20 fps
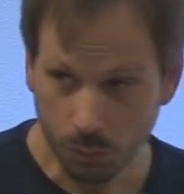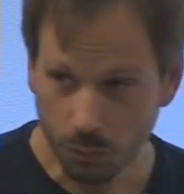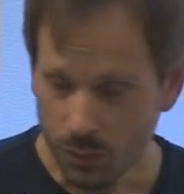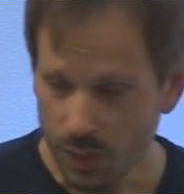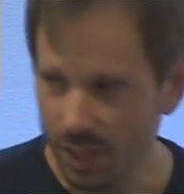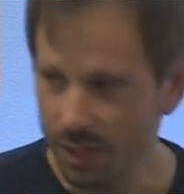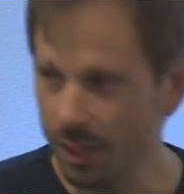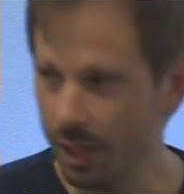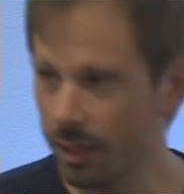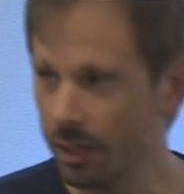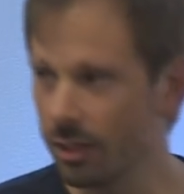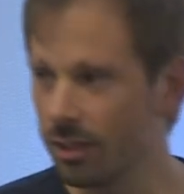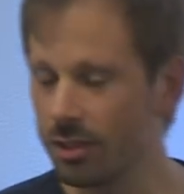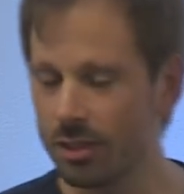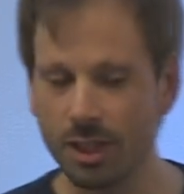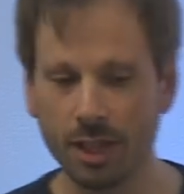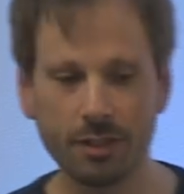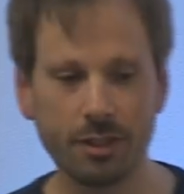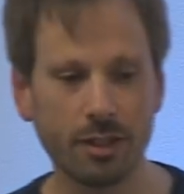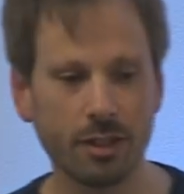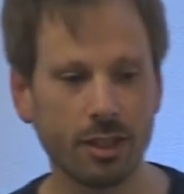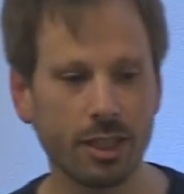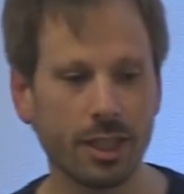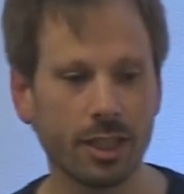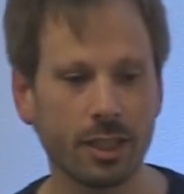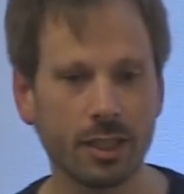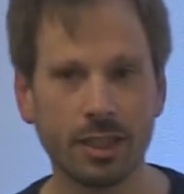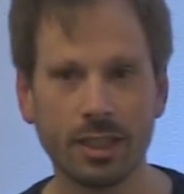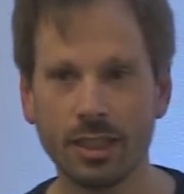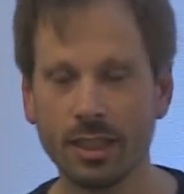And then suddenly,
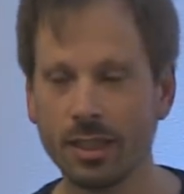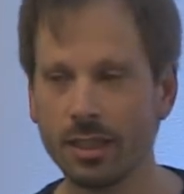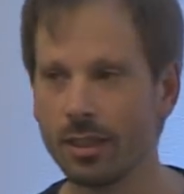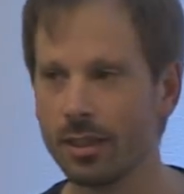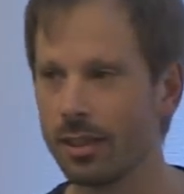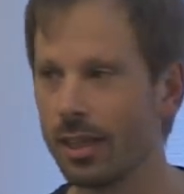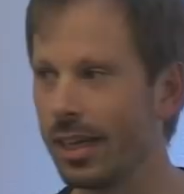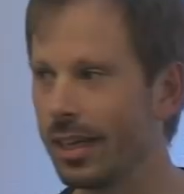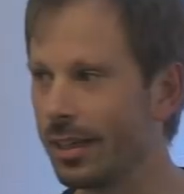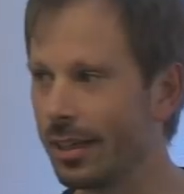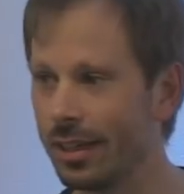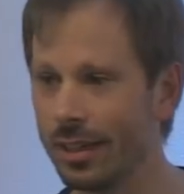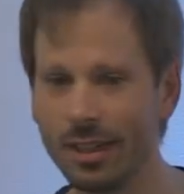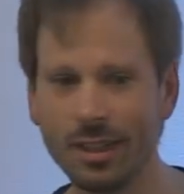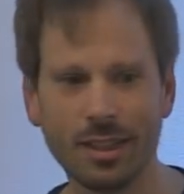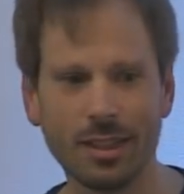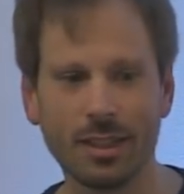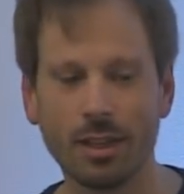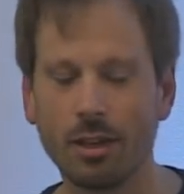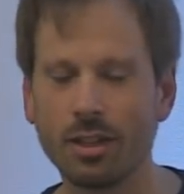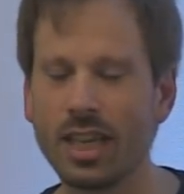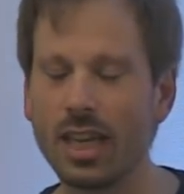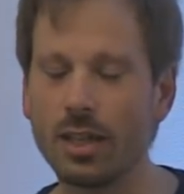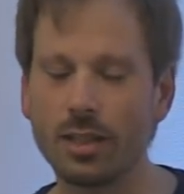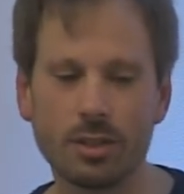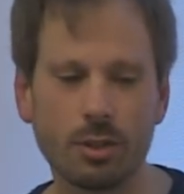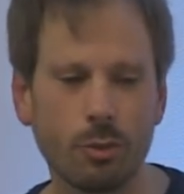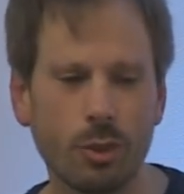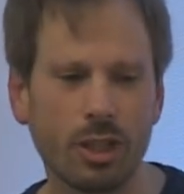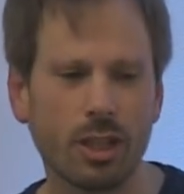like, okay, so we're